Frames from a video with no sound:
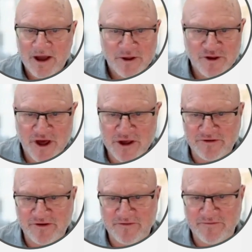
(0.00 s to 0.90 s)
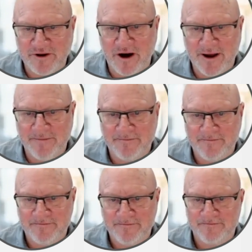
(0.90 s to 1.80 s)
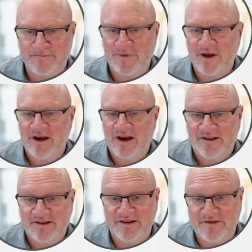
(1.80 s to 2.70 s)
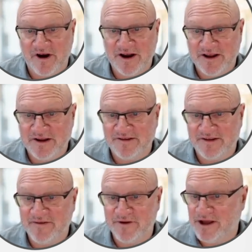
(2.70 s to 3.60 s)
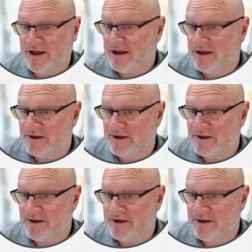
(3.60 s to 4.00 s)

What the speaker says: Changes over time. Since 1970,